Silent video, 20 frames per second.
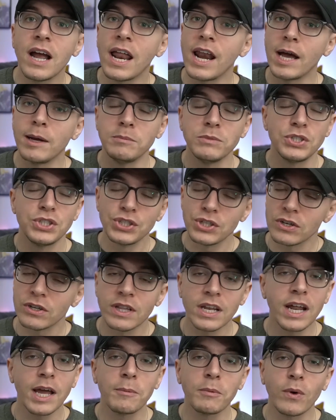and I'm sure
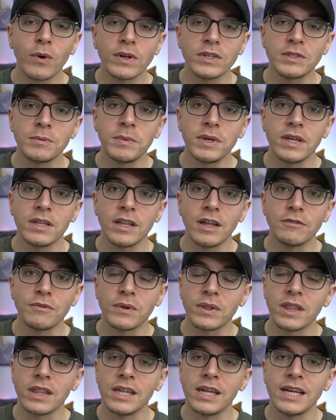that I'm going to be in love
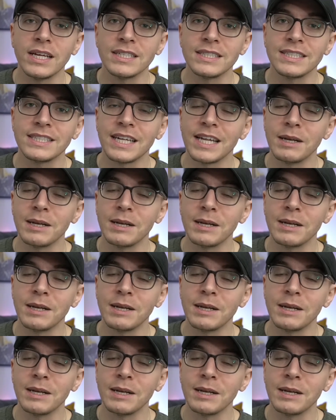with this,